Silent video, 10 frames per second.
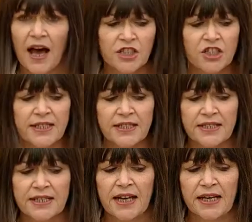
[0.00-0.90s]
Angeline
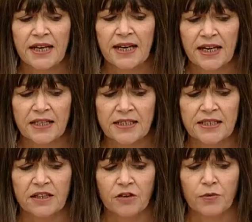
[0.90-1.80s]
does a great
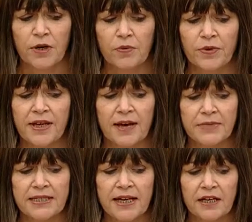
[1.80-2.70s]
deal of work with
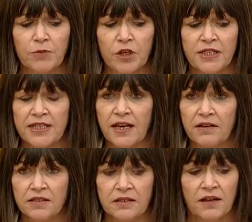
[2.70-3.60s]
Cambuslang Community
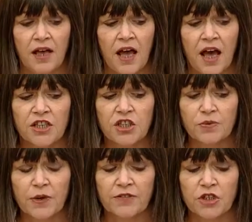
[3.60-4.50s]
Council, and
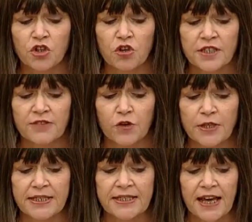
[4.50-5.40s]
she's one of the strongest
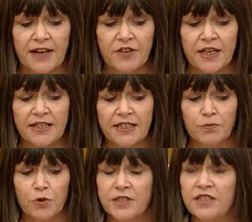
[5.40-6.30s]
voices advocating
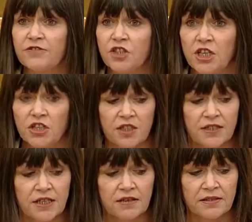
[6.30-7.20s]
positive change in
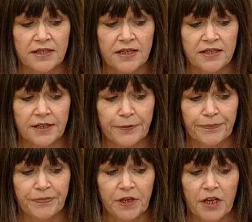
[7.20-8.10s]
the town centre.
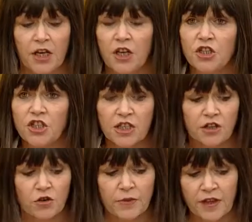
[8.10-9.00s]
She,
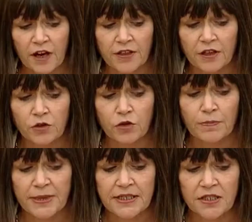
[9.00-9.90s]
along with the other local
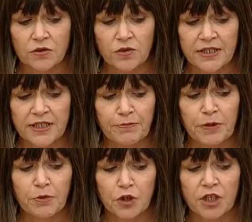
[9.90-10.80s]
business owners, have
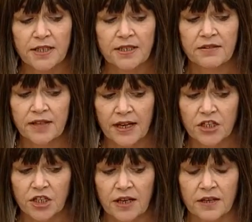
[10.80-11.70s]
been pushing South
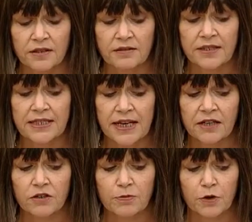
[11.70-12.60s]
Lanarkshire Council to
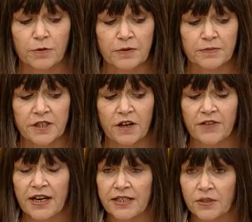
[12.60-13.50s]
tackle the problems of
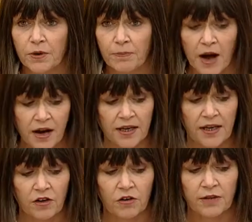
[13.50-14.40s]
inadequate
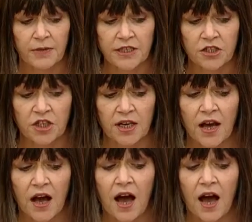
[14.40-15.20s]
parking on the main street,